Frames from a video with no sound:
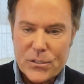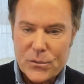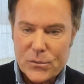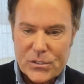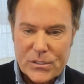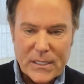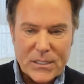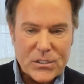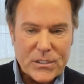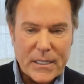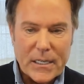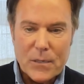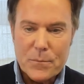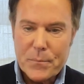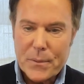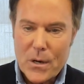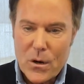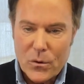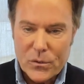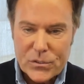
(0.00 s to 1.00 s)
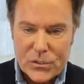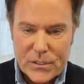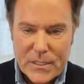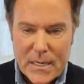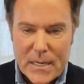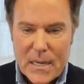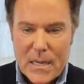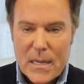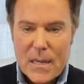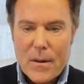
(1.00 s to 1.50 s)
216
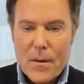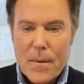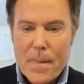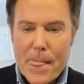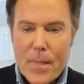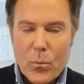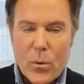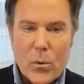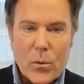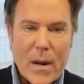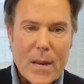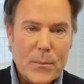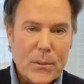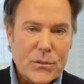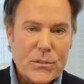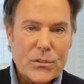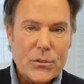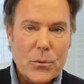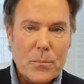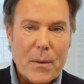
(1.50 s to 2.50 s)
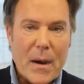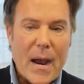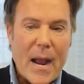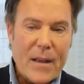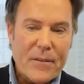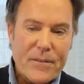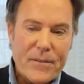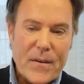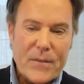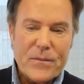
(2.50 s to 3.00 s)
post. We were able to
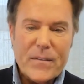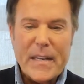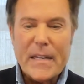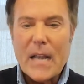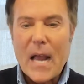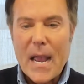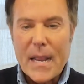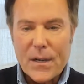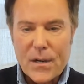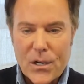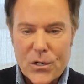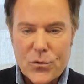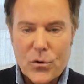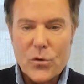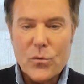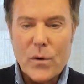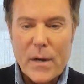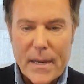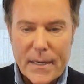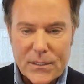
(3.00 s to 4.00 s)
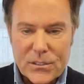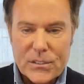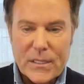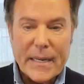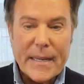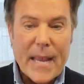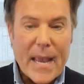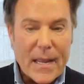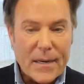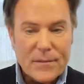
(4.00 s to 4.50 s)
buy 5,900 rigs.
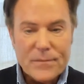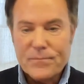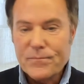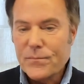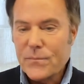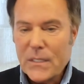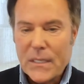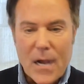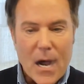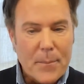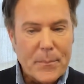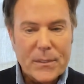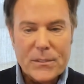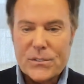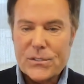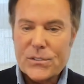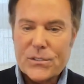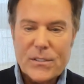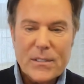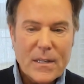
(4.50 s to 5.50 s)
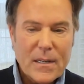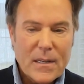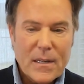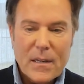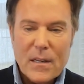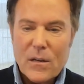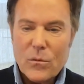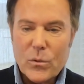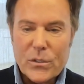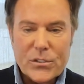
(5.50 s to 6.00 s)
Again, Compass
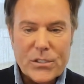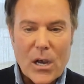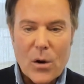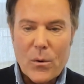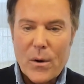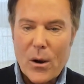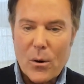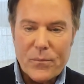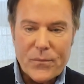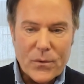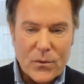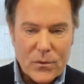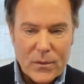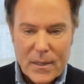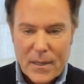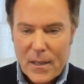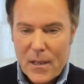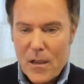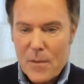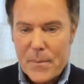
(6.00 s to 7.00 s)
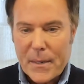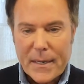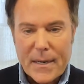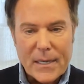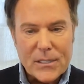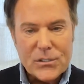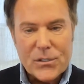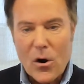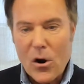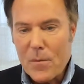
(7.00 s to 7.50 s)
was so helpful
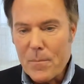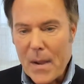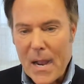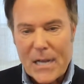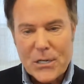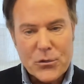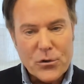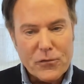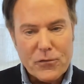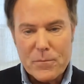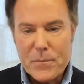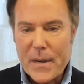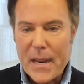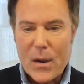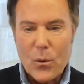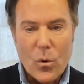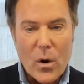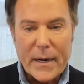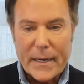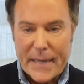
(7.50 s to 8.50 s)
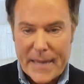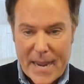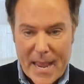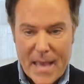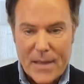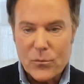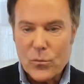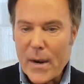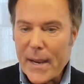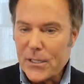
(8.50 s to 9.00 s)
because our mantra from day one
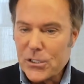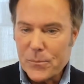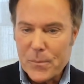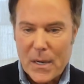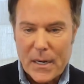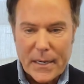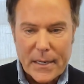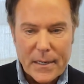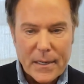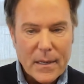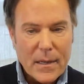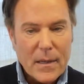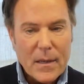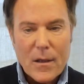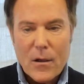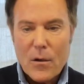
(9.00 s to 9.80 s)
again raise money,